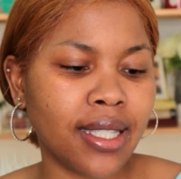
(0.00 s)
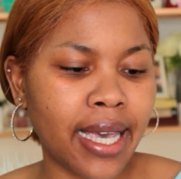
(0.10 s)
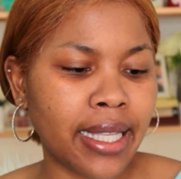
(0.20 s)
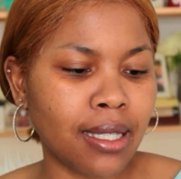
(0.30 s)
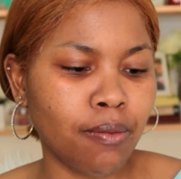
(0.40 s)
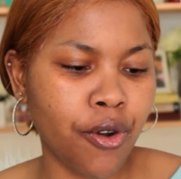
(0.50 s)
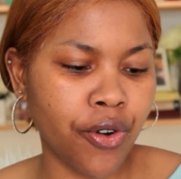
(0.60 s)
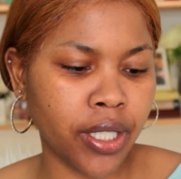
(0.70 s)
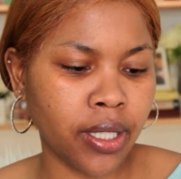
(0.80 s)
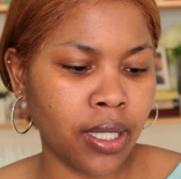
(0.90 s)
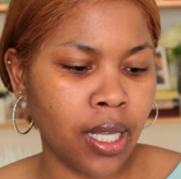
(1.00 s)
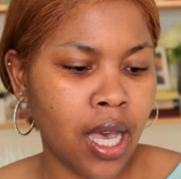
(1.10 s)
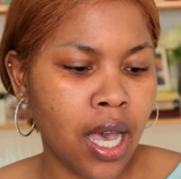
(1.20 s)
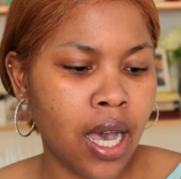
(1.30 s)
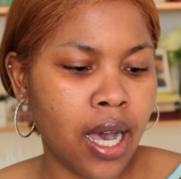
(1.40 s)
Taint Miracle.
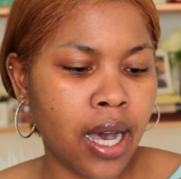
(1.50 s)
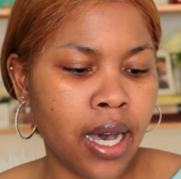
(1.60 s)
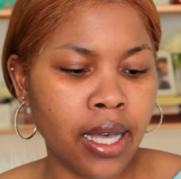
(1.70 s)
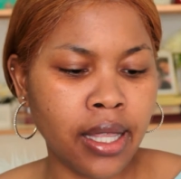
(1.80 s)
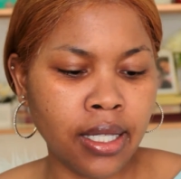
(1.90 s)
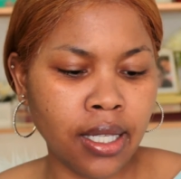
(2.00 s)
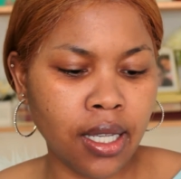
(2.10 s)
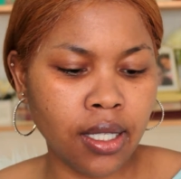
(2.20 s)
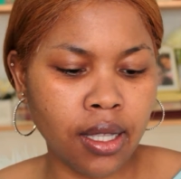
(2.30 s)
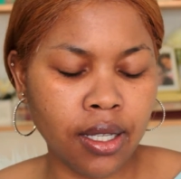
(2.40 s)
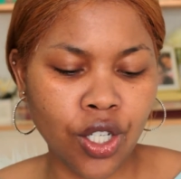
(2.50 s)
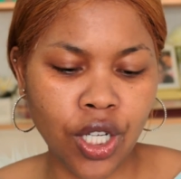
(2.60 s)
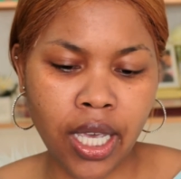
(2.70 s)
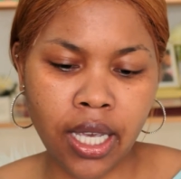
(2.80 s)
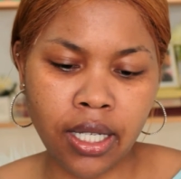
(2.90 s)
This is in the
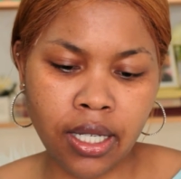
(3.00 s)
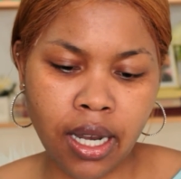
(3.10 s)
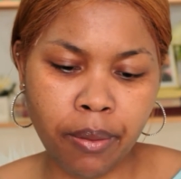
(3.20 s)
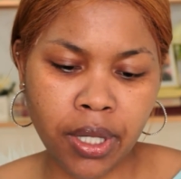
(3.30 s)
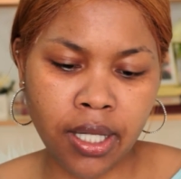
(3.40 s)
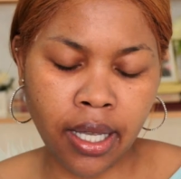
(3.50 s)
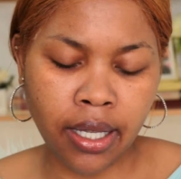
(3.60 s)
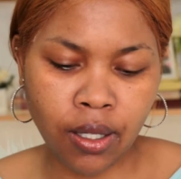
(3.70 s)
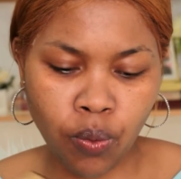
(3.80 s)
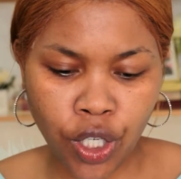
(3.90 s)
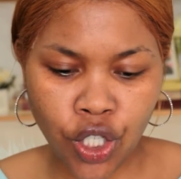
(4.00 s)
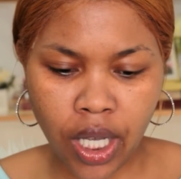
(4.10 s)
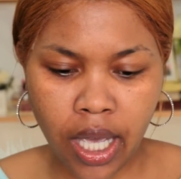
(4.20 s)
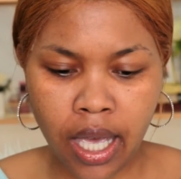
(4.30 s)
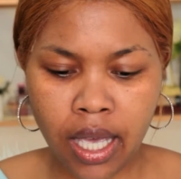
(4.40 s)
shade number 6, which
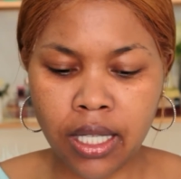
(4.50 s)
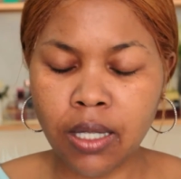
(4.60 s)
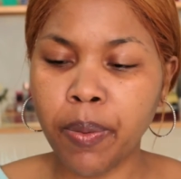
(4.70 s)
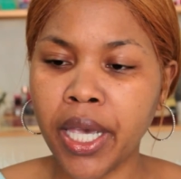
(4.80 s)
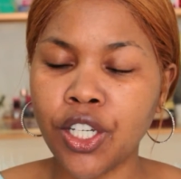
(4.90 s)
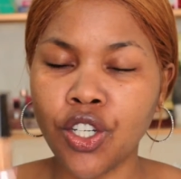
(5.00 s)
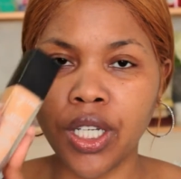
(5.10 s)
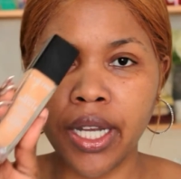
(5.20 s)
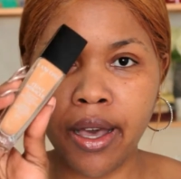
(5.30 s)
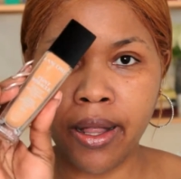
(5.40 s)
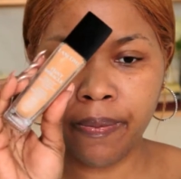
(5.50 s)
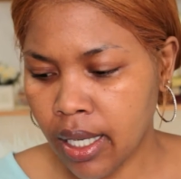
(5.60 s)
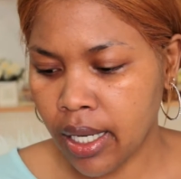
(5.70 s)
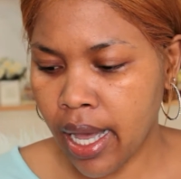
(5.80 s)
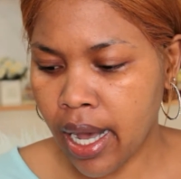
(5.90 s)
is Beige Canal.
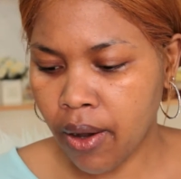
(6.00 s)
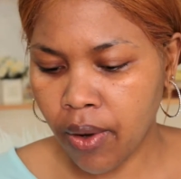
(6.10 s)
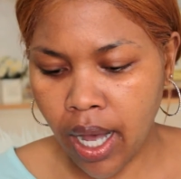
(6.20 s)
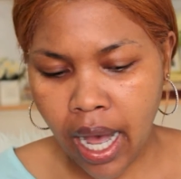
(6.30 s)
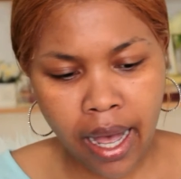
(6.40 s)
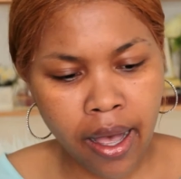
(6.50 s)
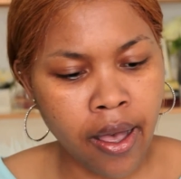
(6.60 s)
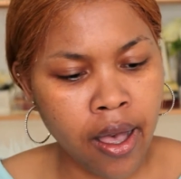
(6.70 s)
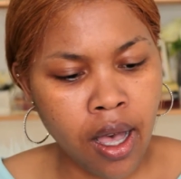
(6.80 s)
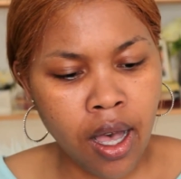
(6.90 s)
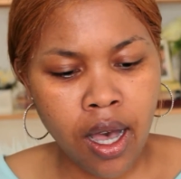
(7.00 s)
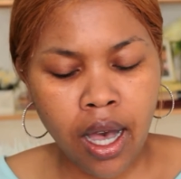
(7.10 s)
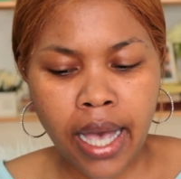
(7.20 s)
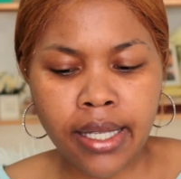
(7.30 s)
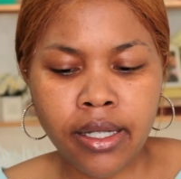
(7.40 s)
Now,
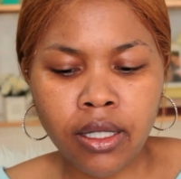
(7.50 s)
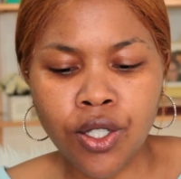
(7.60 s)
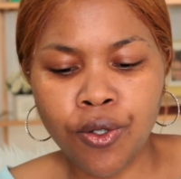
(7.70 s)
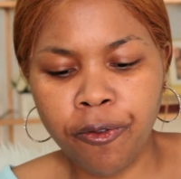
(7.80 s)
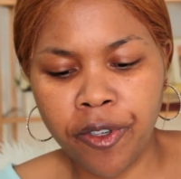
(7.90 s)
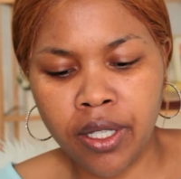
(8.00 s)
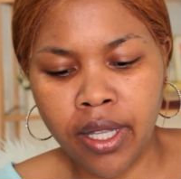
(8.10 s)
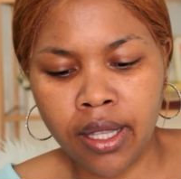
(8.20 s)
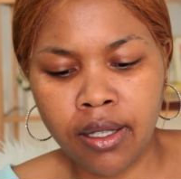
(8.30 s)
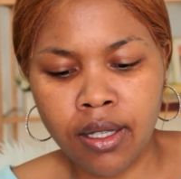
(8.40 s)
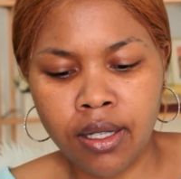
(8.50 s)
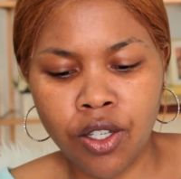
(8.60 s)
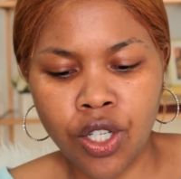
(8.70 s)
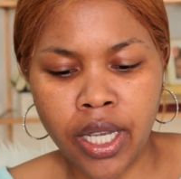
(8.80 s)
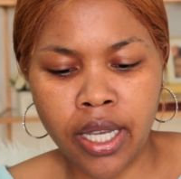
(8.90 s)
I still do feel that this
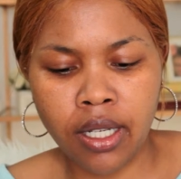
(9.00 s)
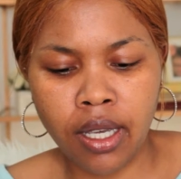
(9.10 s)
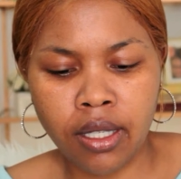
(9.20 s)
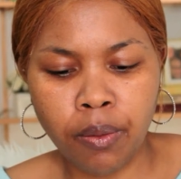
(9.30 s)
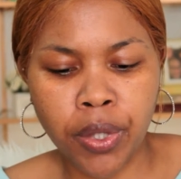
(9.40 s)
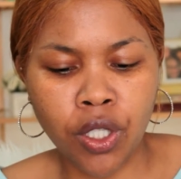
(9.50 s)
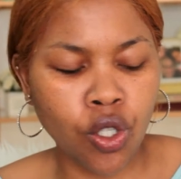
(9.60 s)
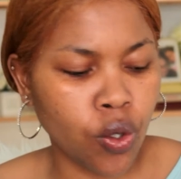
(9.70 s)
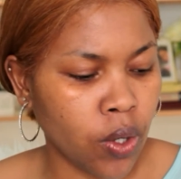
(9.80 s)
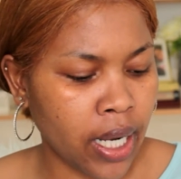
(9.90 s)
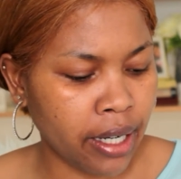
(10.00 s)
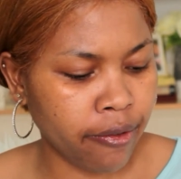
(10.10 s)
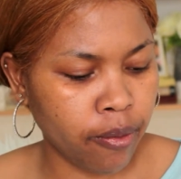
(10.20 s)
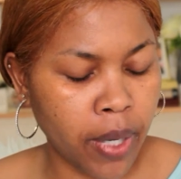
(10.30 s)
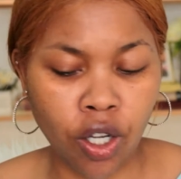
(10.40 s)
shade is a bit too light
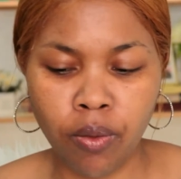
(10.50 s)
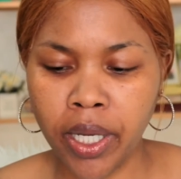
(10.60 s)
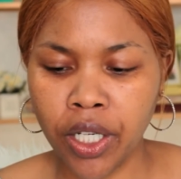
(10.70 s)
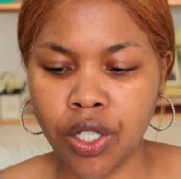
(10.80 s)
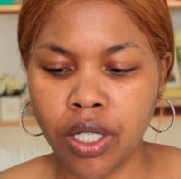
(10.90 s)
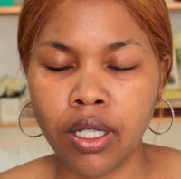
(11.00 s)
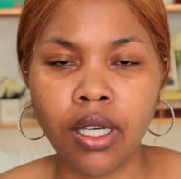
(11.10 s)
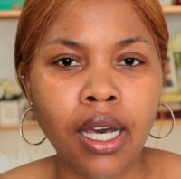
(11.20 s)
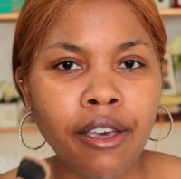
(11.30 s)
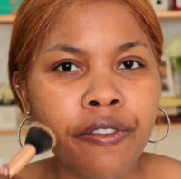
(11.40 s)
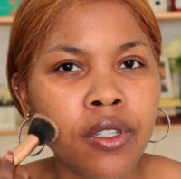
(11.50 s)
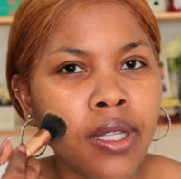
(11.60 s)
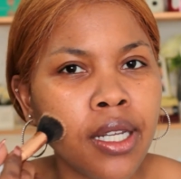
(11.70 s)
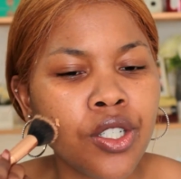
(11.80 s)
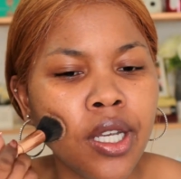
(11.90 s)
for my complexion. I feel
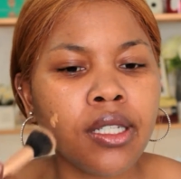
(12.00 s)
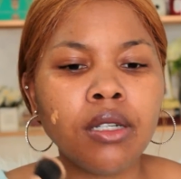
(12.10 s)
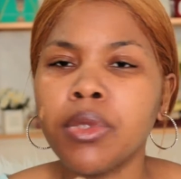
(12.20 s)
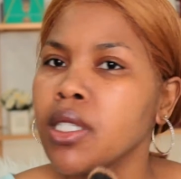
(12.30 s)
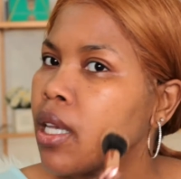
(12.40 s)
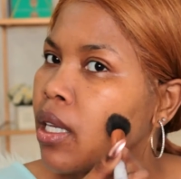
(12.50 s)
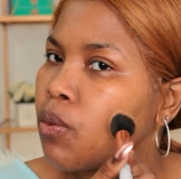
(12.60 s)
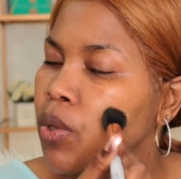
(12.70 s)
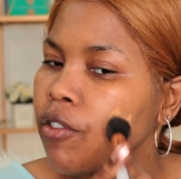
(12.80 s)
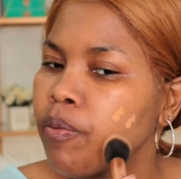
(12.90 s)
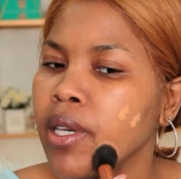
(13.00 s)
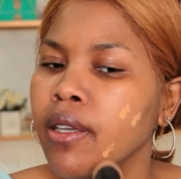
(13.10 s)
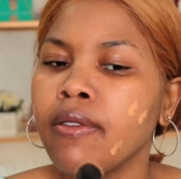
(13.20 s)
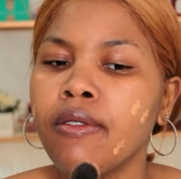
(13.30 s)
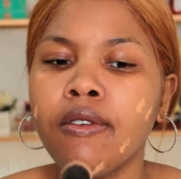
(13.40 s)
that shade number 10 would have
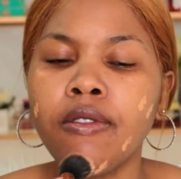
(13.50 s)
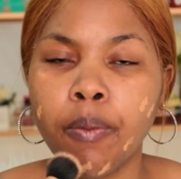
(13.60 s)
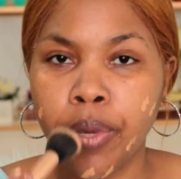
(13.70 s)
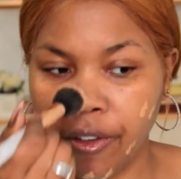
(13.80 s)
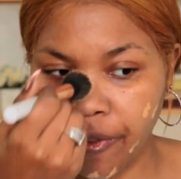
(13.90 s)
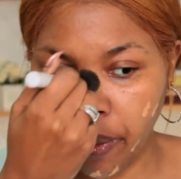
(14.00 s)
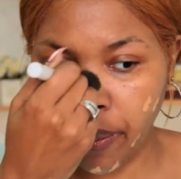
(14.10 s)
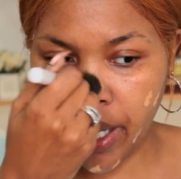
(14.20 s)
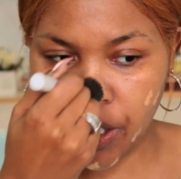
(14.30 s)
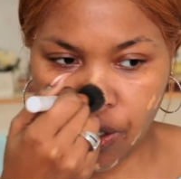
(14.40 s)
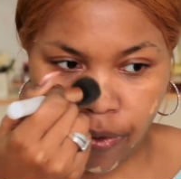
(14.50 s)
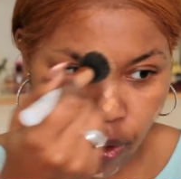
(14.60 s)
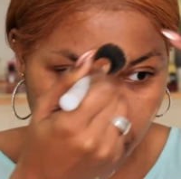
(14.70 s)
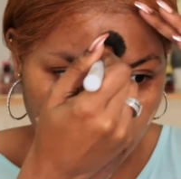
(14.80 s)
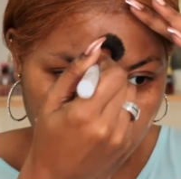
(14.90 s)
been the perfect match
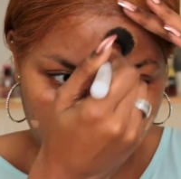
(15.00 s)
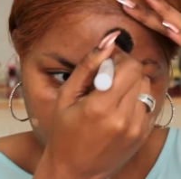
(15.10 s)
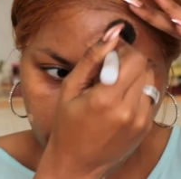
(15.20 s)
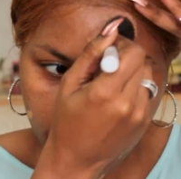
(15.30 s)
for my